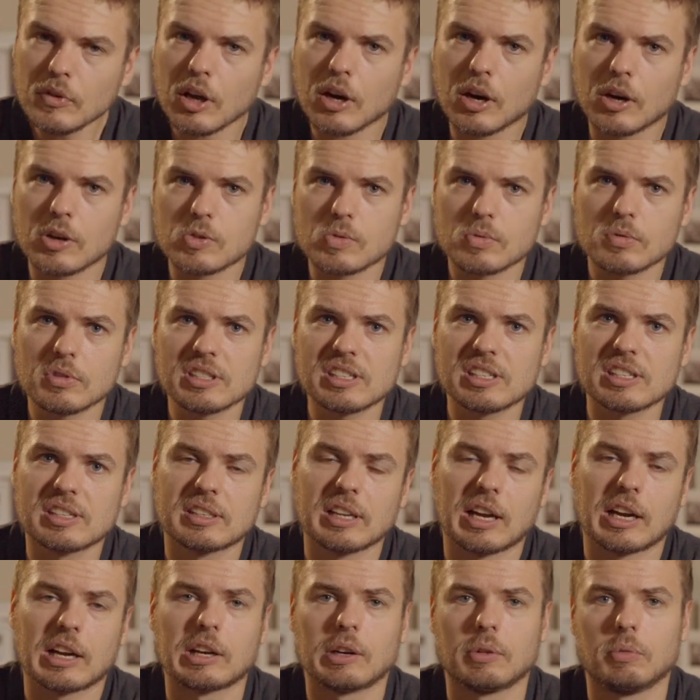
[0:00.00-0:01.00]
I was really
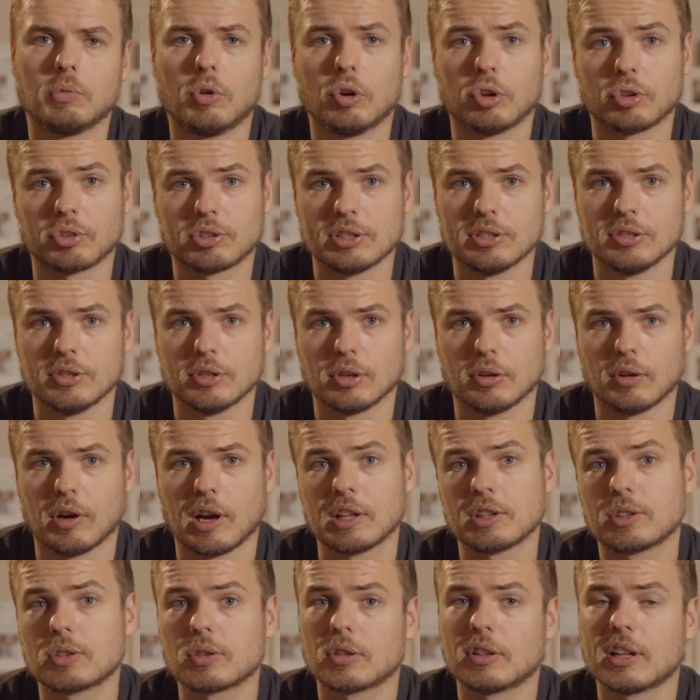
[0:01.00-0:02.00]
stuck on what to do
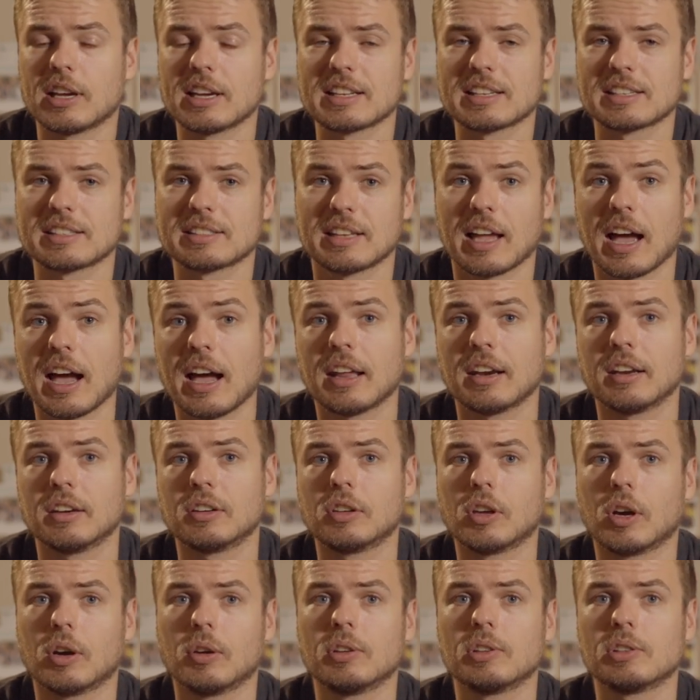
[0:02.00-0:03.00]
until I
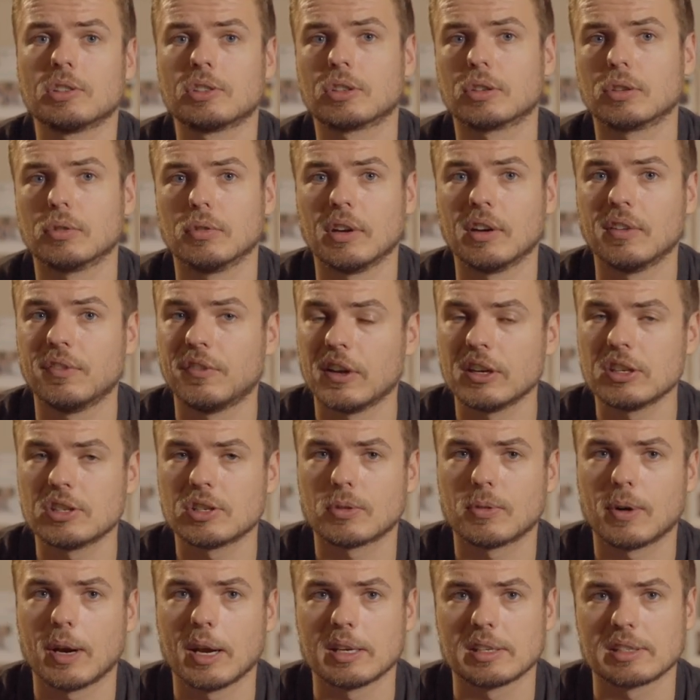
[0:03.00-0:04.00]
started going to
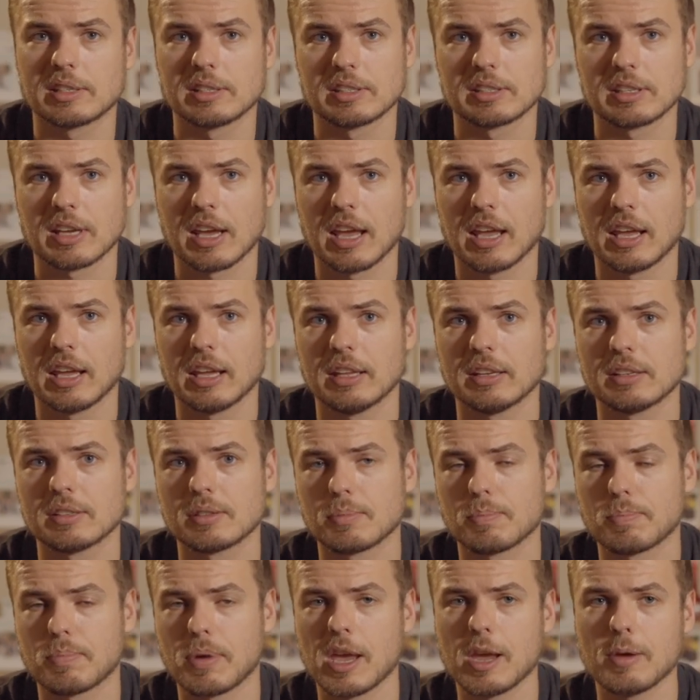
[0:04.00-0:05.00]
adventure races,
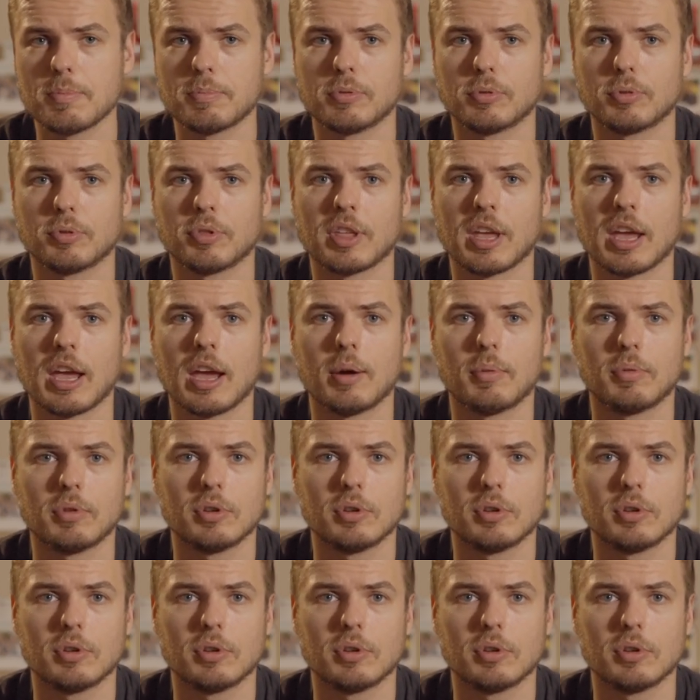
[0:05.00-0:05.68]
and people there